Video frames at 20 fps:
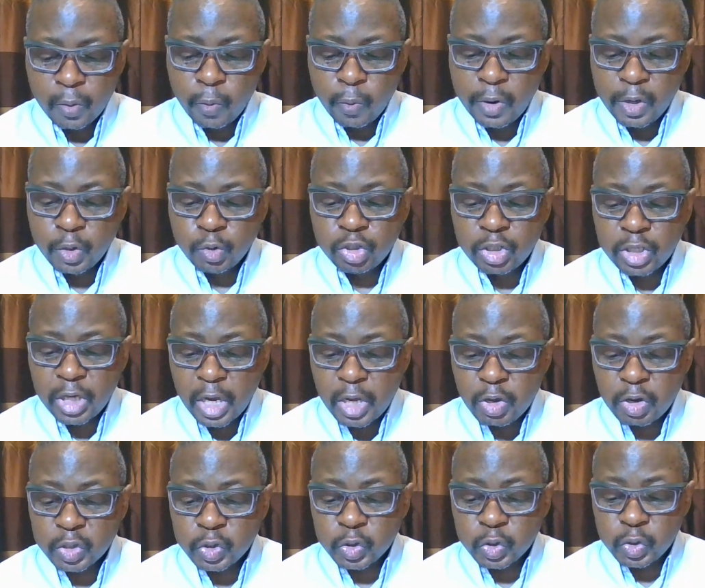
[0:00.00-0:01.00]
When you share
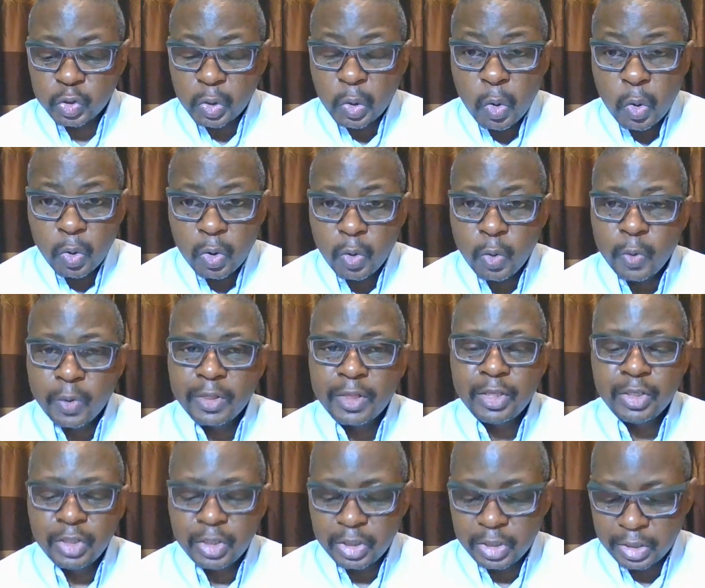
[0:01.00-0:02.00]
your soul with
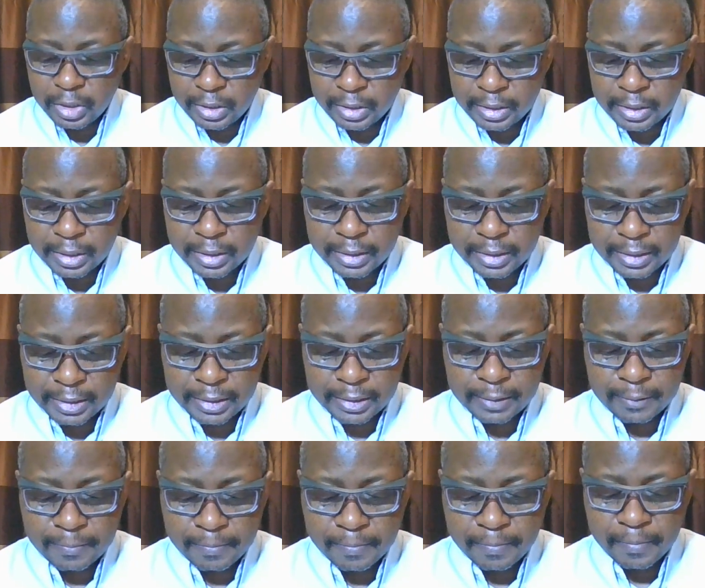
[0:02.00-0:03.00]

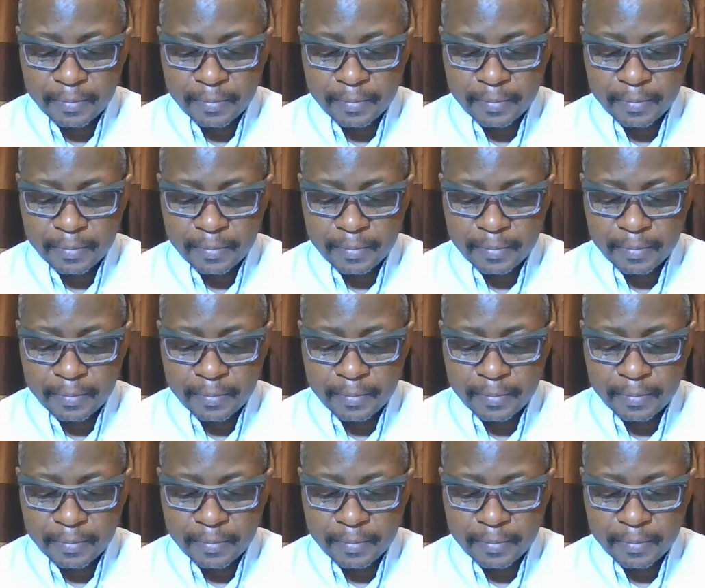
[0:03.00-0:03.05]
Jesus,